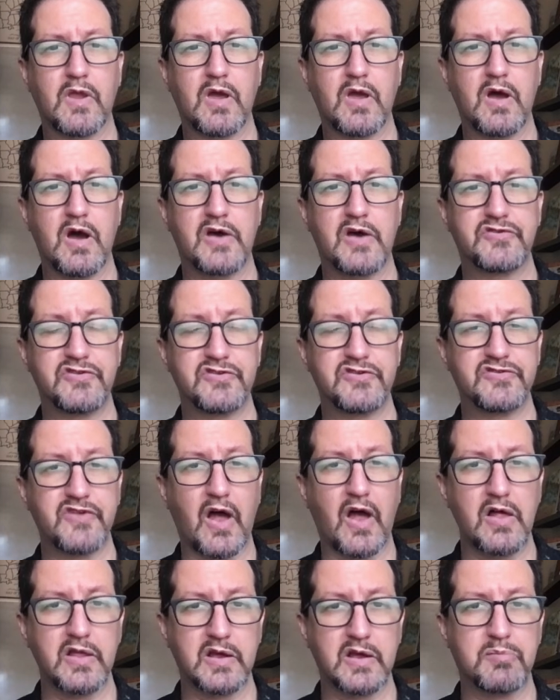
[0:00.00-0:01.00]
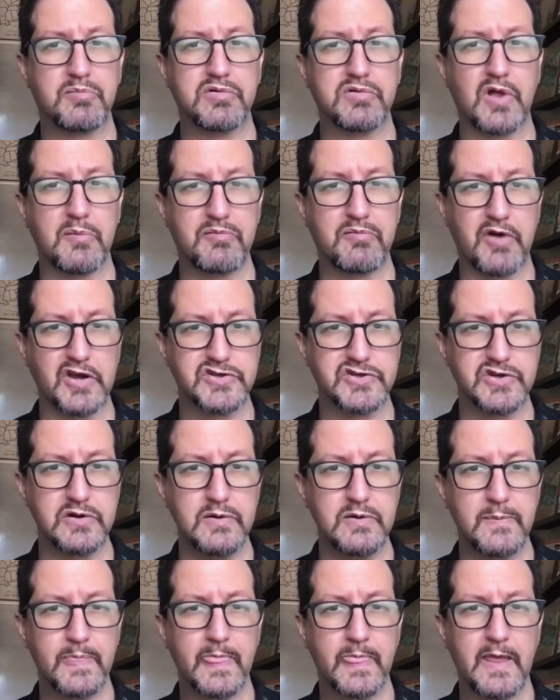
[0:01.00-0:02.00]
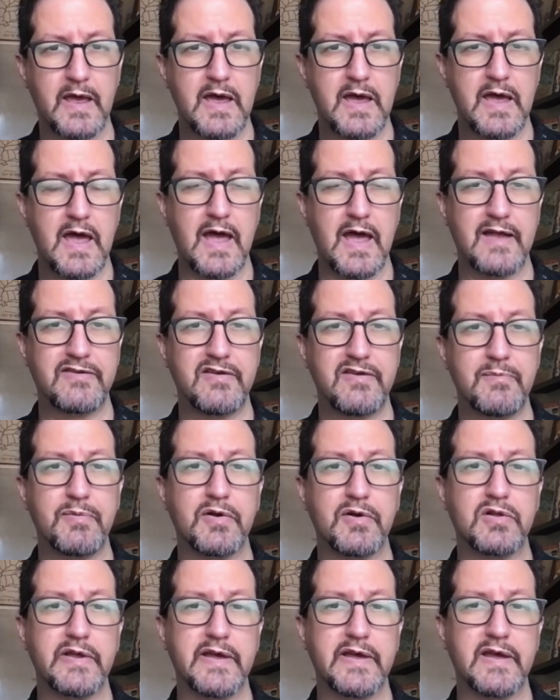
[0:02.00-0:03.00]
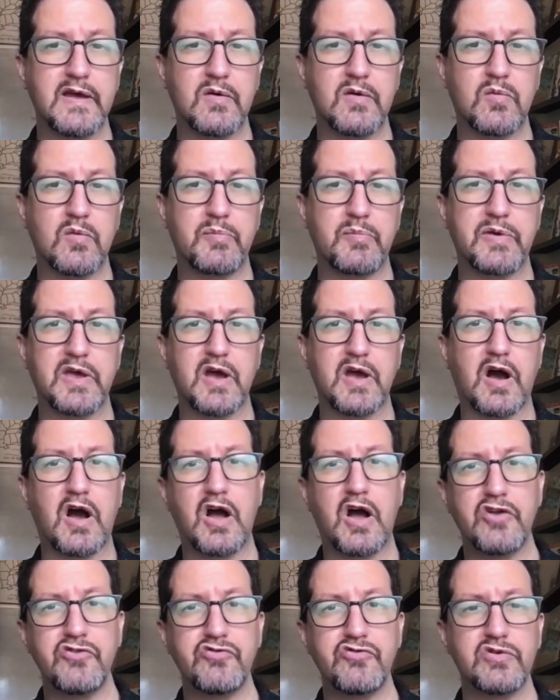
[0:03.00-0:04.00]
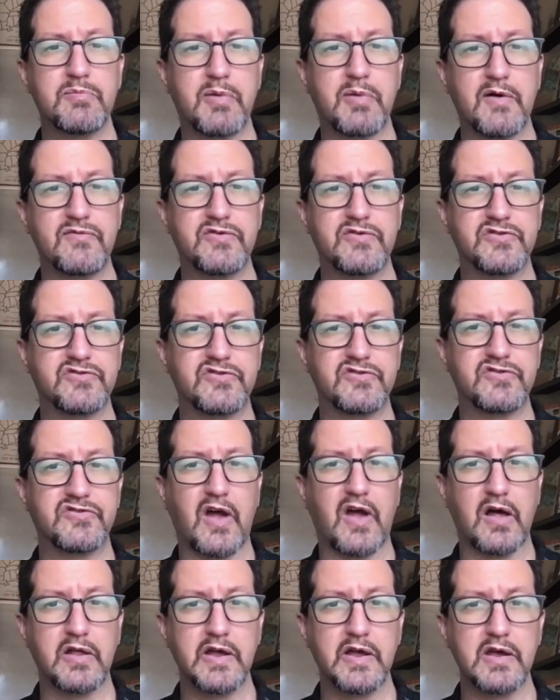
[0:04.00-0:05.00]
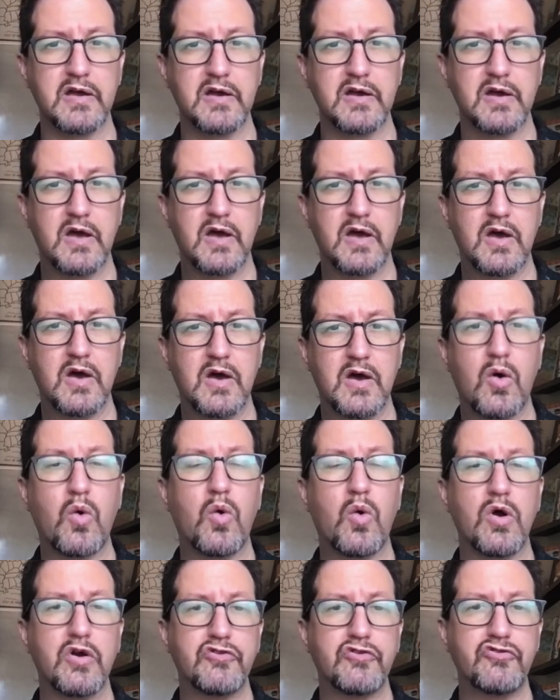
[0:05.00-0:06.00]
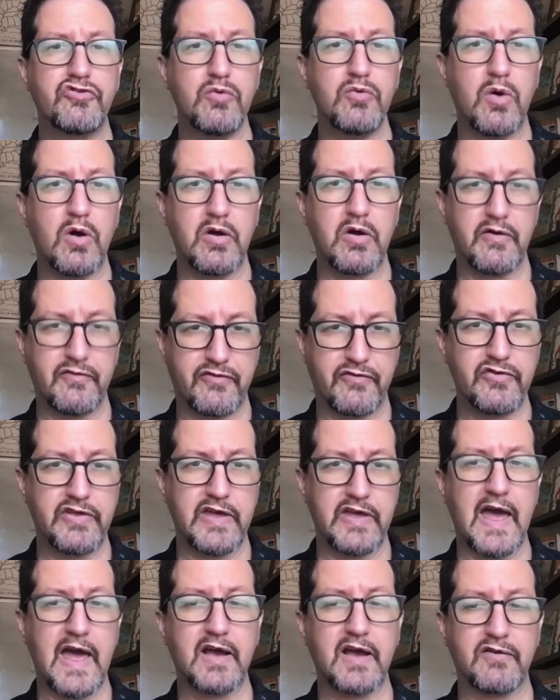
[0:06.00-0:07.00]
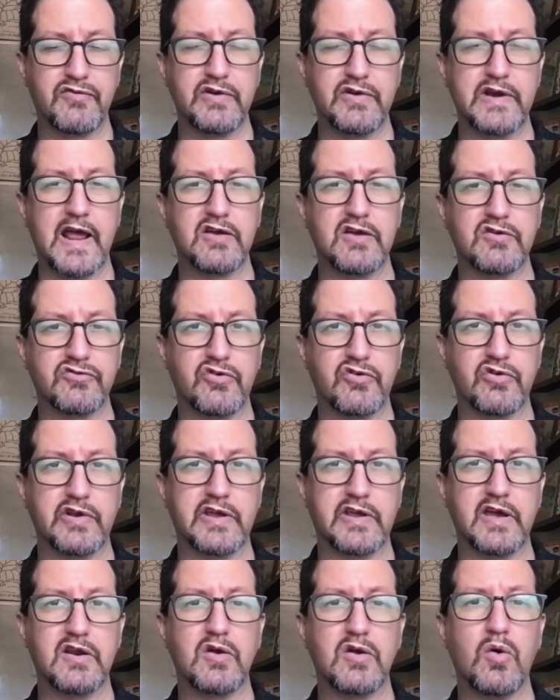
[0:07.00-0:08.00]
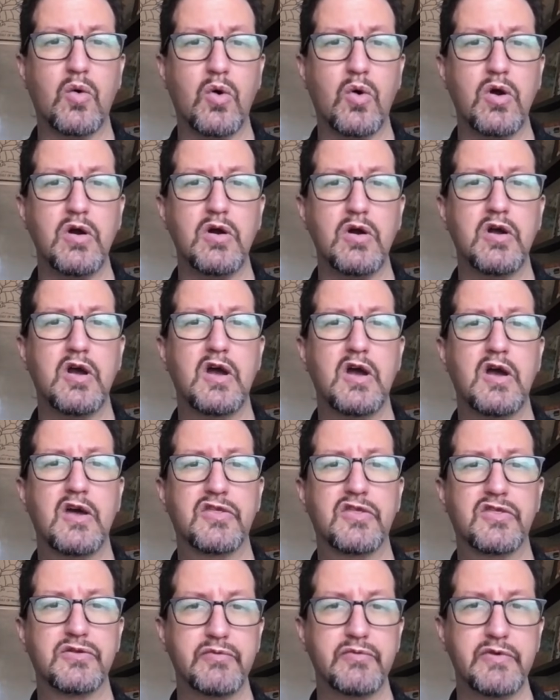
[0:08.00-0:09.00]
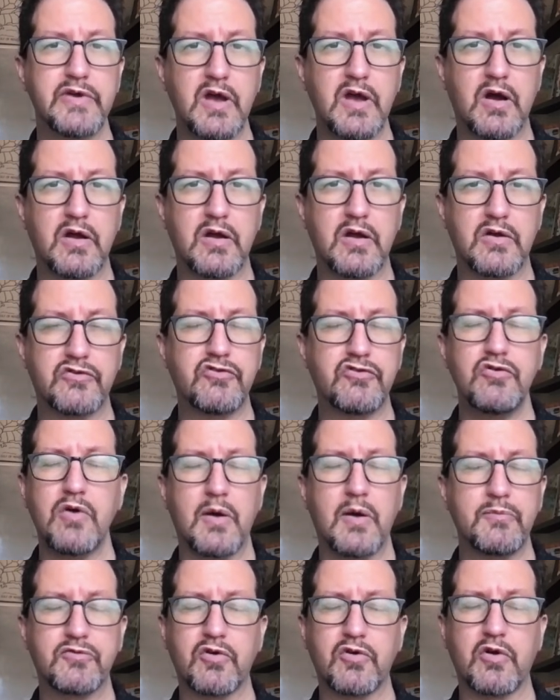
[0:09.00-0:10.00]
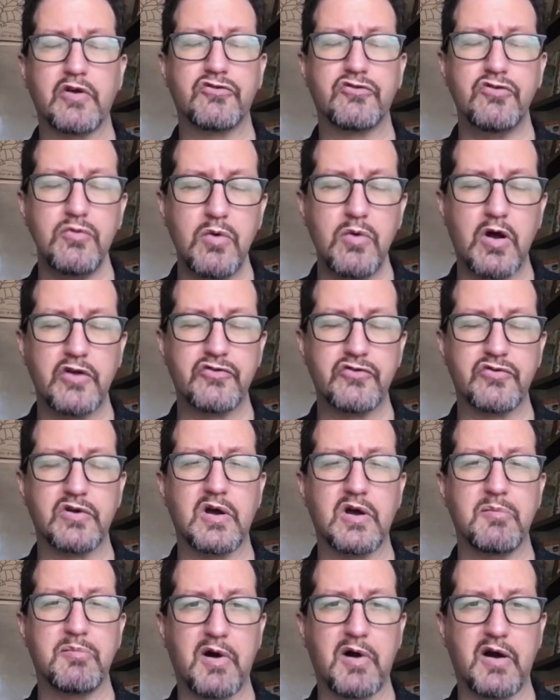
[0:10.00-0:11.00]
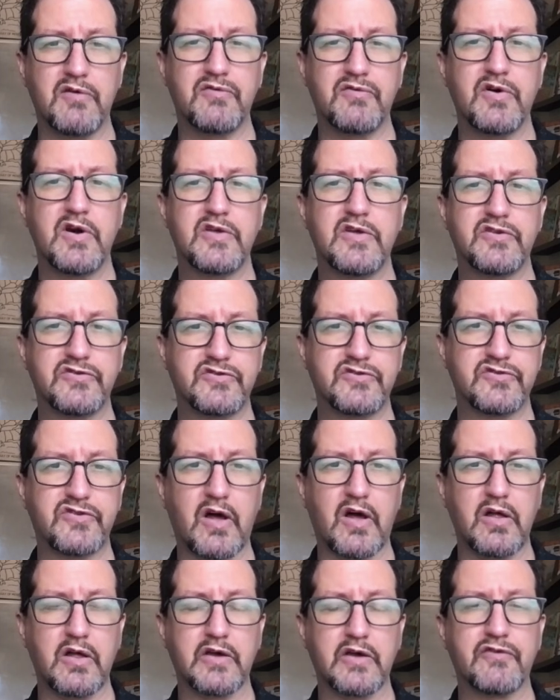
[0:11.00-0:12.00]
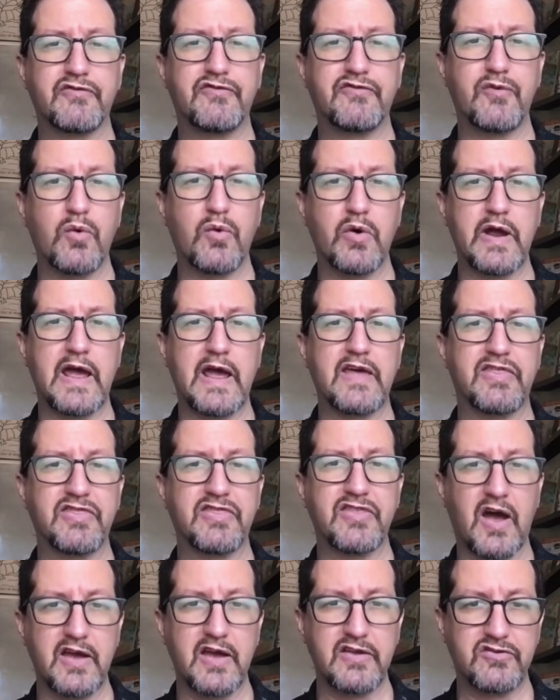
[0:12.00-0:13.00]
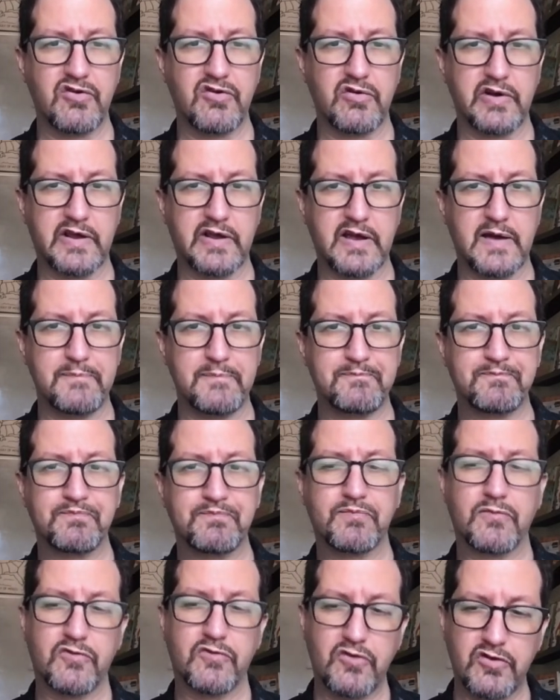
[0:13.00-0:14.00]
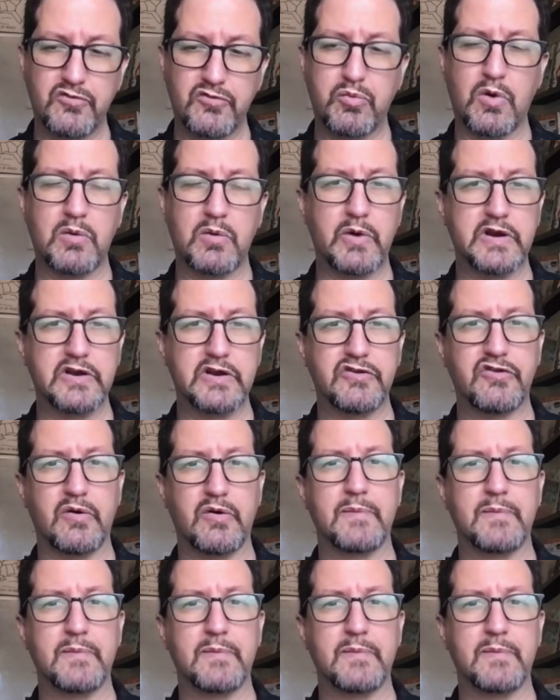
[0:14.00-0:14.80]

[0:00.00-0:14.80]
systolic blood pressure, and typically it will be 100 above the systolic, or for an ankle tourniquet, or 200 above the systolic for a thigh tourniquet. So it's one way to do it.